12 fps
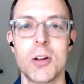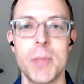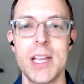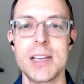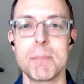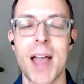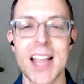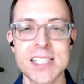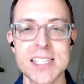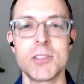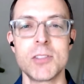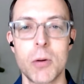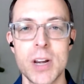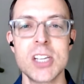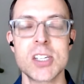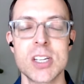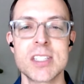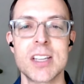do- make massive
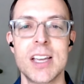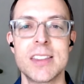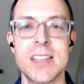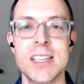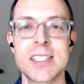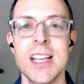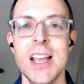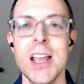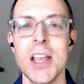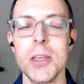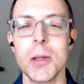donations like this.